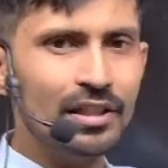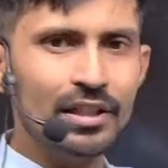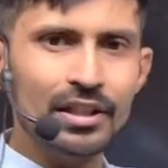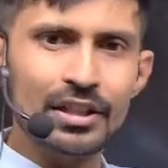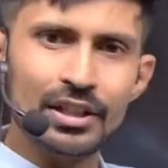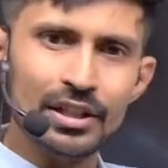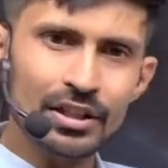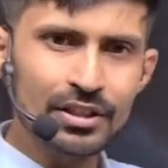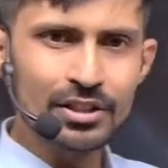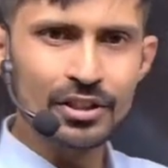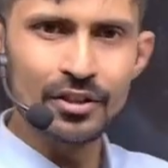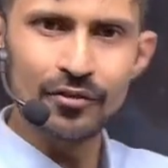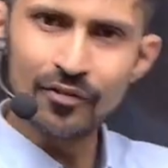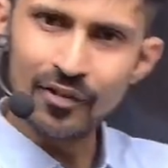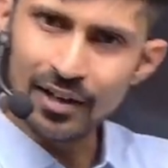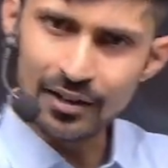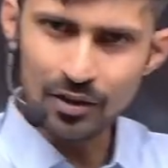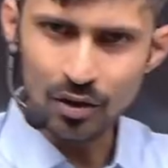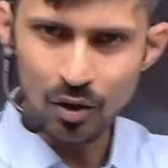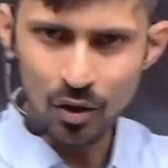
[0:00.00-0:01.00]
is
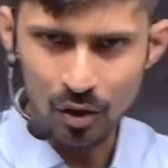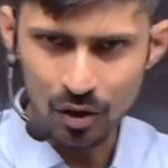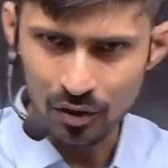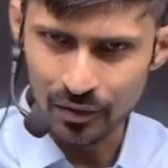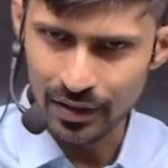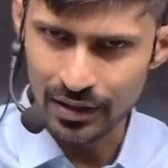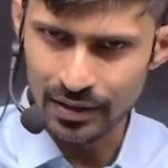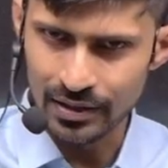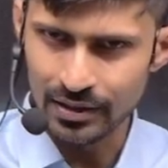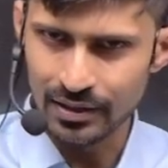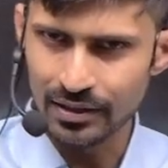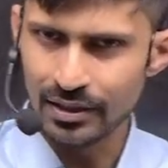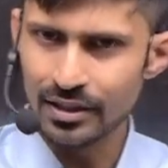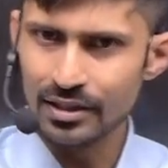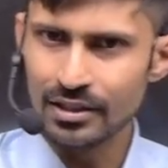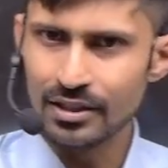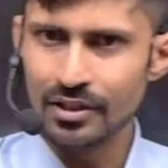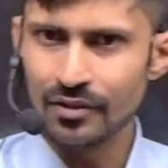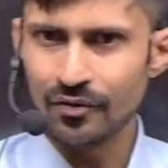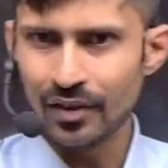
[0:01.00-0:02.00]
defined always. Is
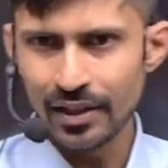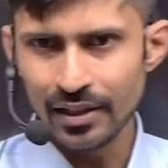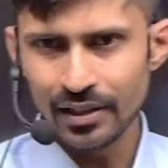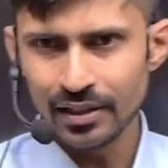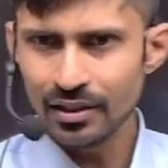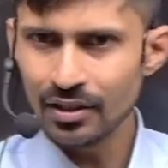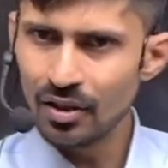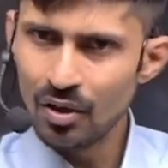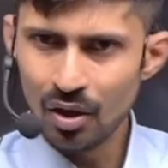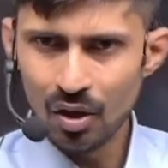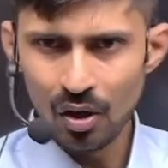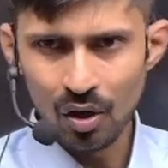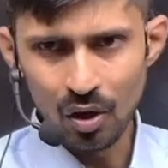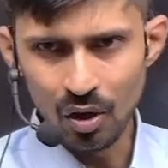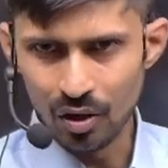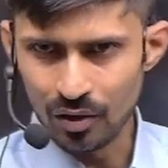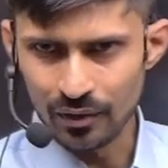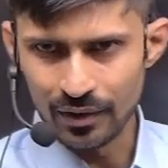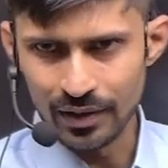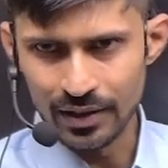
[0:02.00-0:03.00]
defined
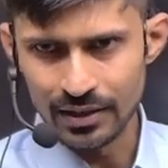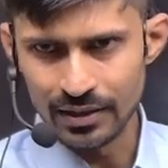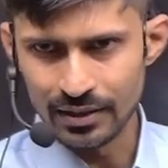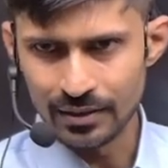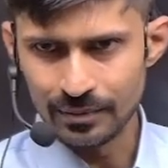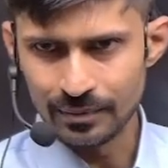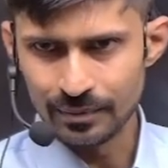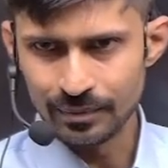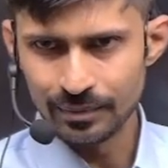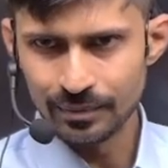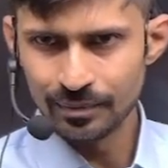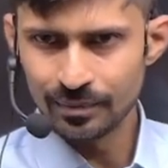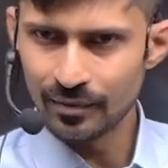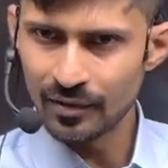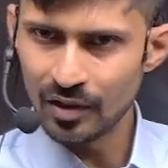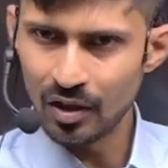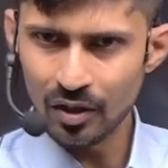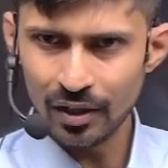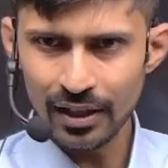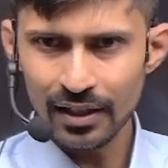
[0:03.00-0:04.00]
always.
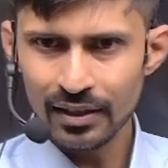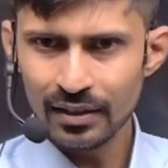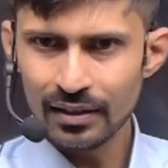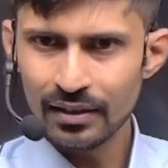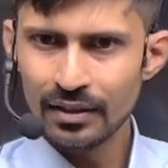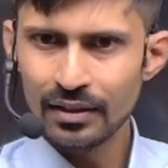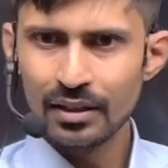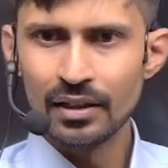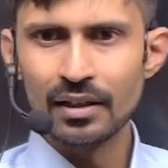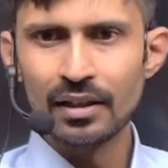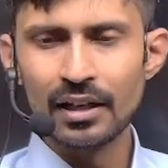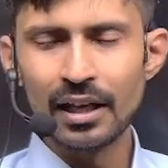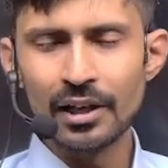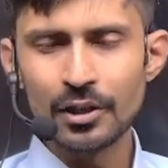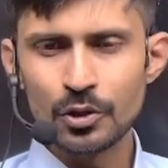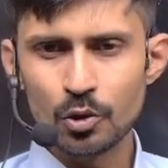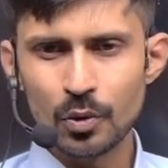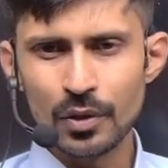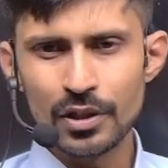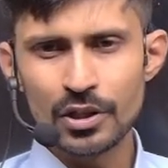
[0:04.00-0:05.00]
Okay, like
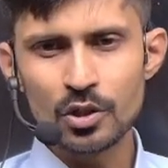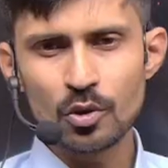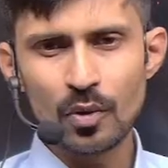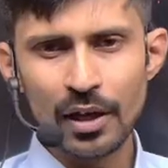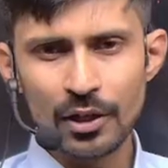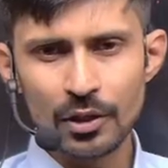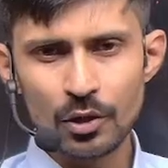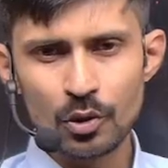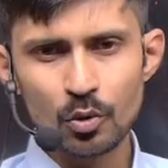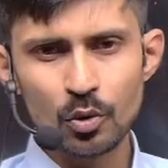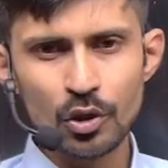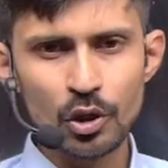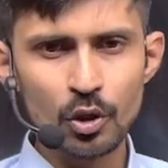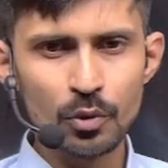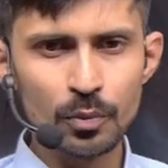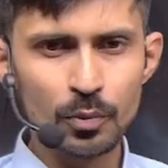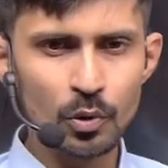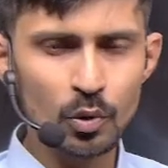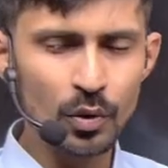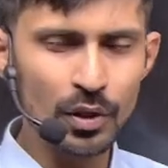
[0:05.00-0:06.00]
2 square, 2 cube,
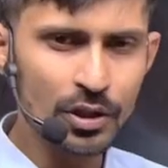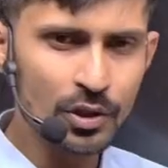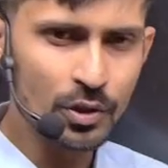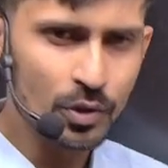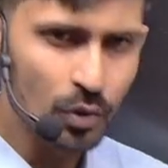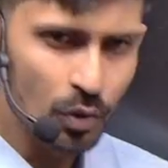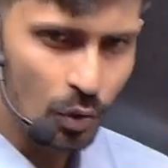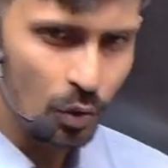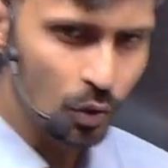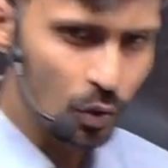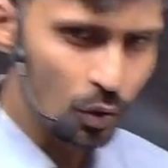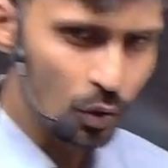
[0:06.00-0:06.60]
2 raised to root 2,